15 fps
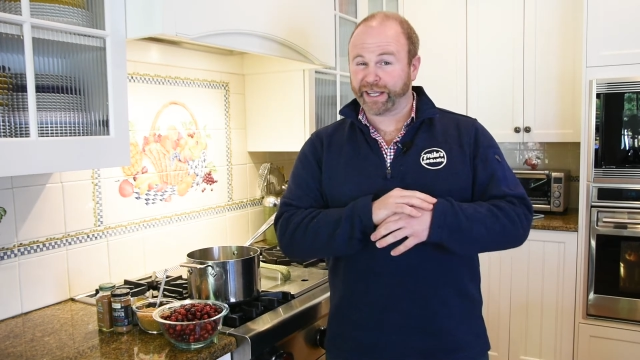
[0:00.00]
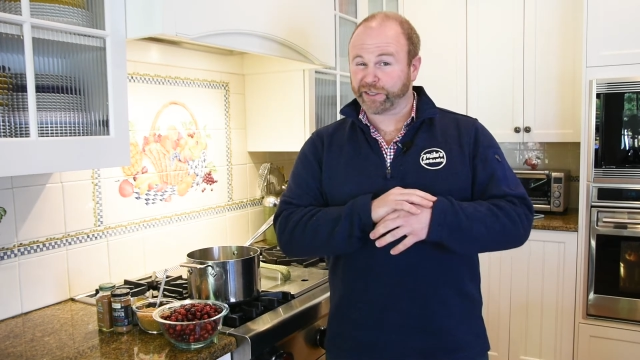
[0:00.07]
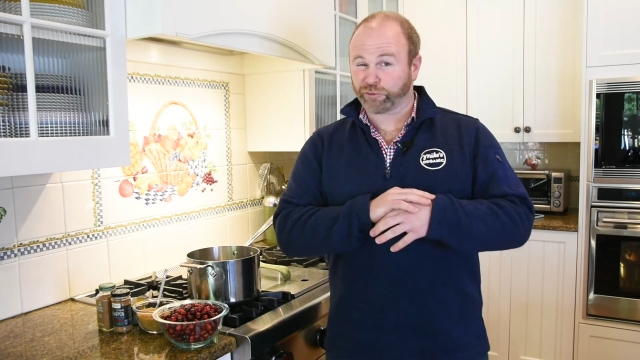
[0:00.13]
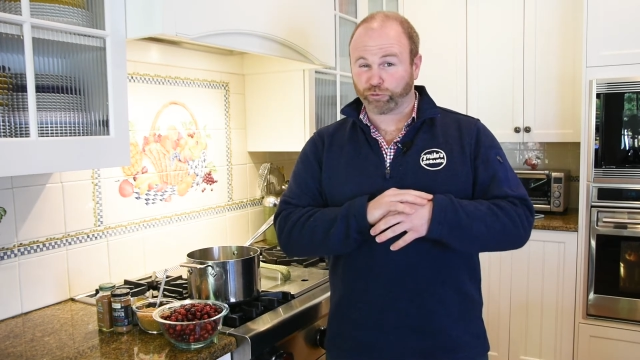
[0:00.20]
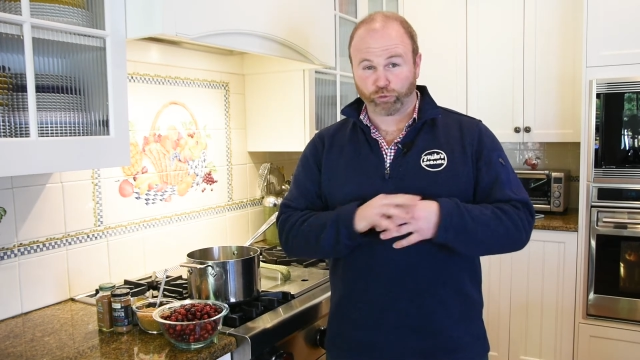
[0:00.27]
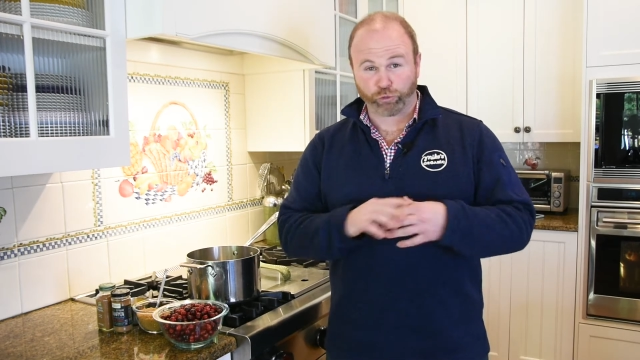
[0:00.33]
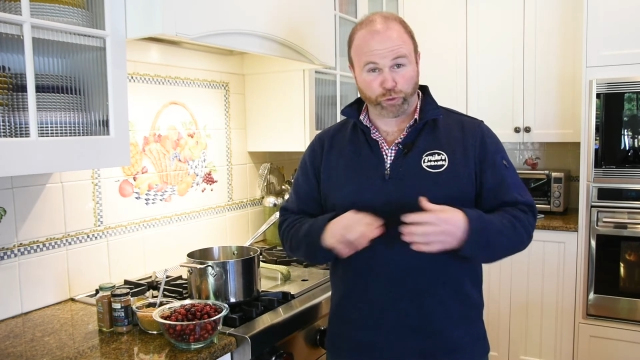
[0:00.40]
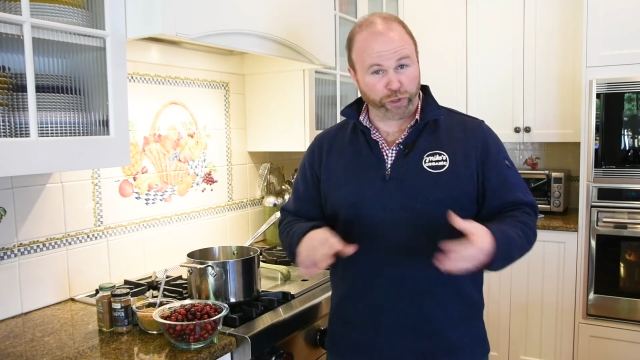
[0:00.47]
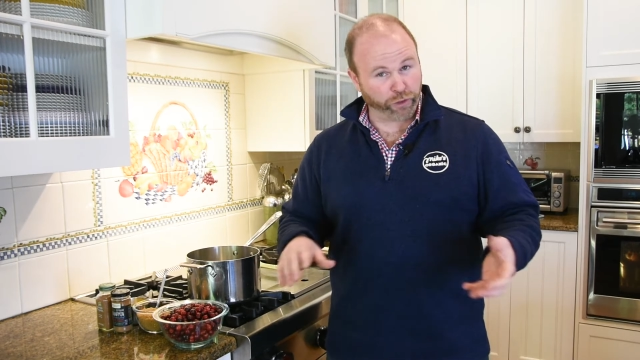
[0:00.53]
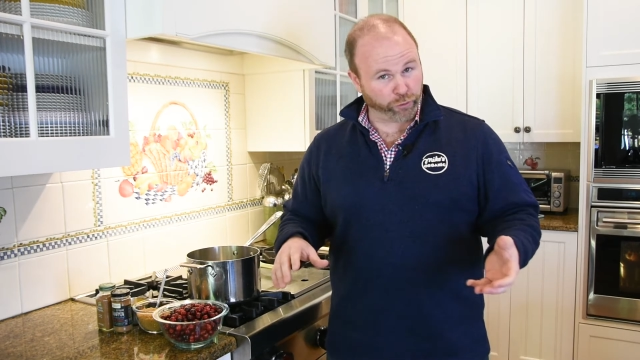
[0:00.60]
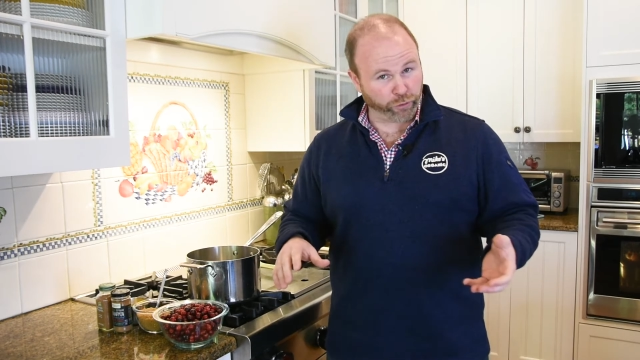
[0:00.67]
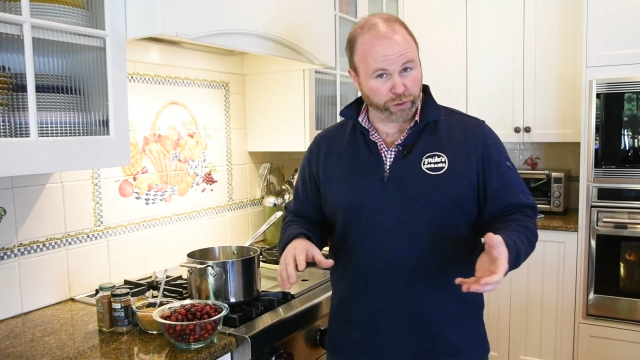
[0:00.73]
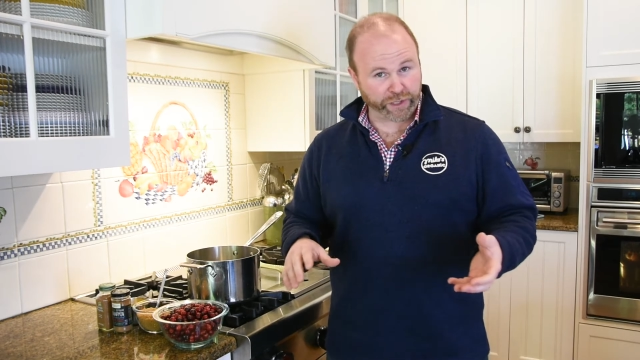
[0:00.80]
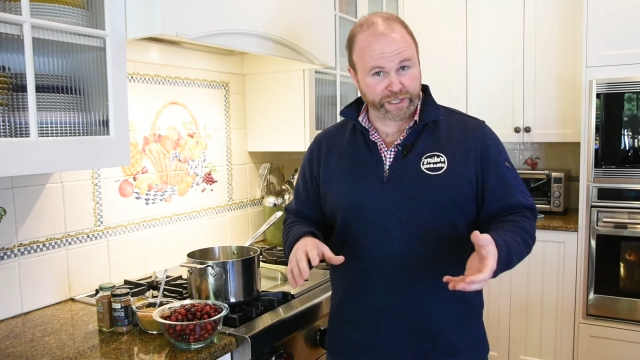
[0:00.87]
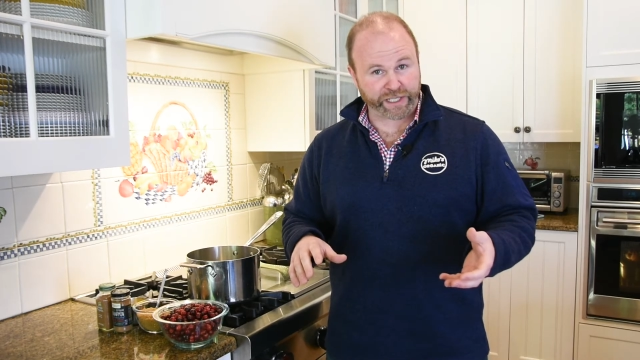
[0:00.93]
It's
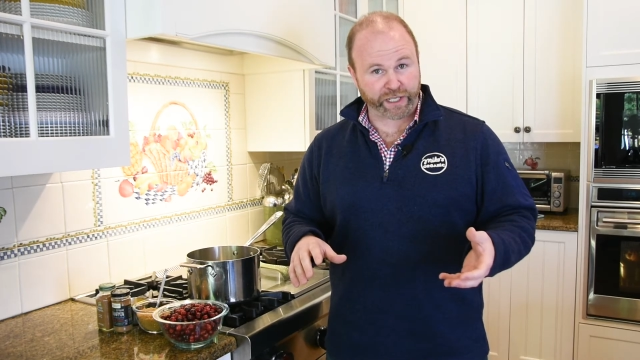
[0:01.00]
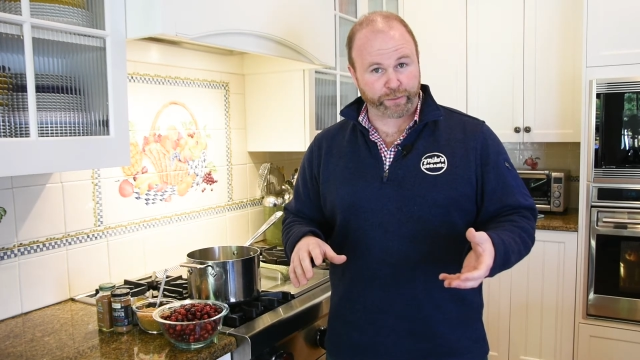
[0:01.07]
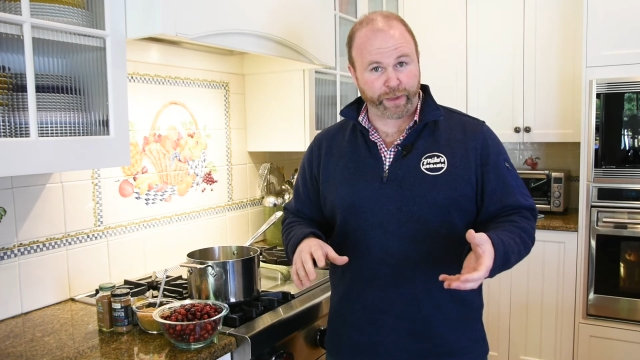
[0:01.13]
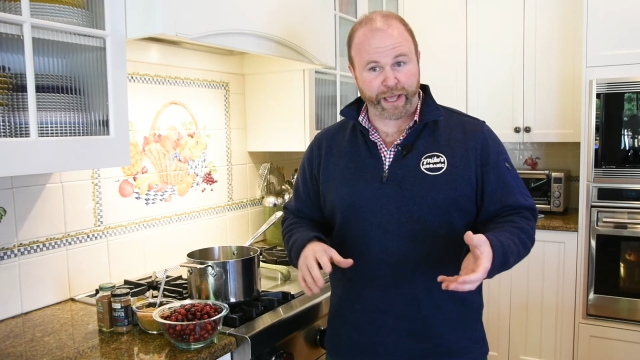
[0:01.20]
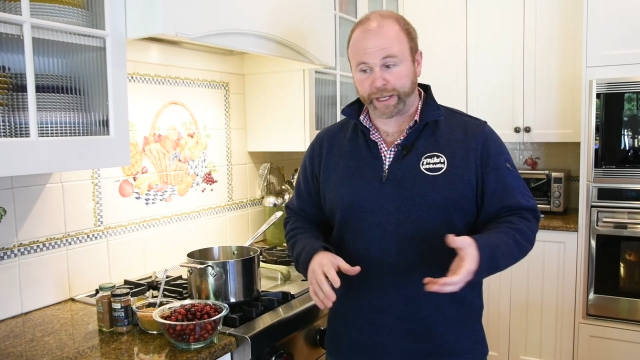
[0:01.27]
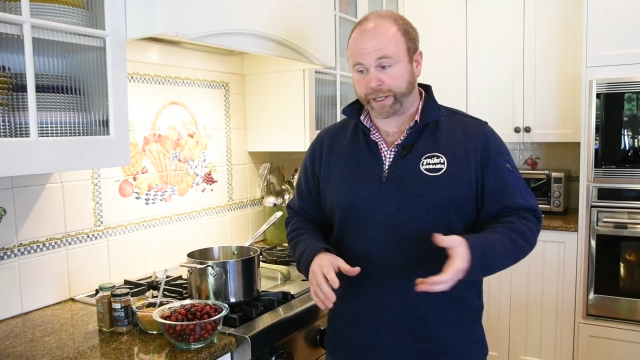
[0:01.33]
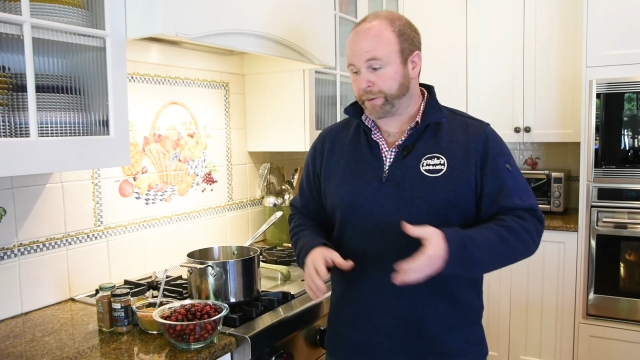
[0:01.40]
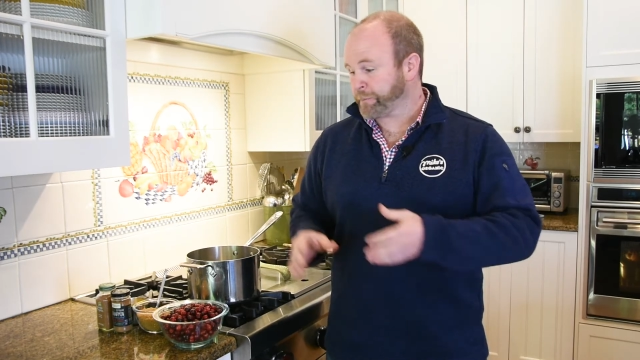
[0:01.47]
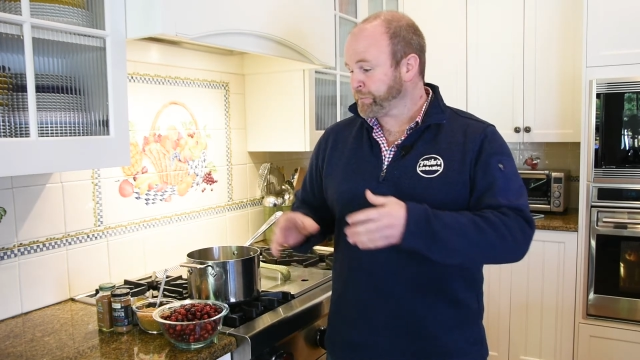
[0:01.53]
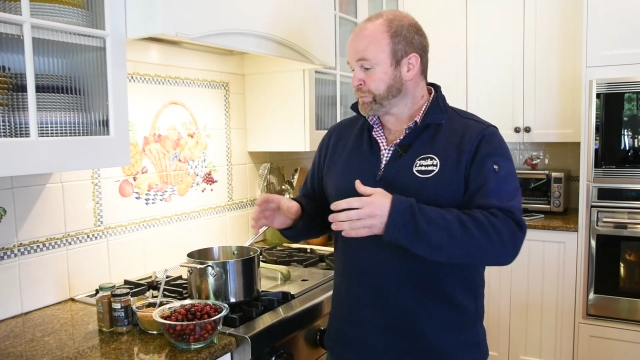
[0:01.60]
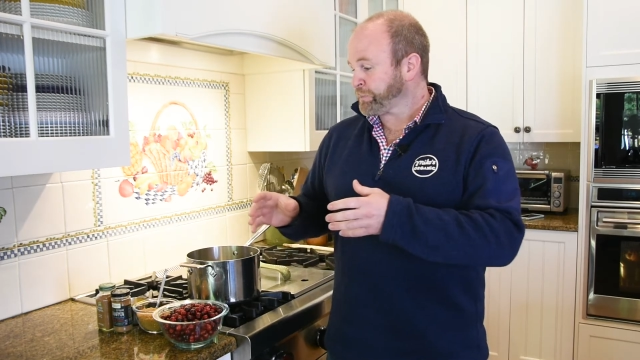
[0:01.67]
real easy to make.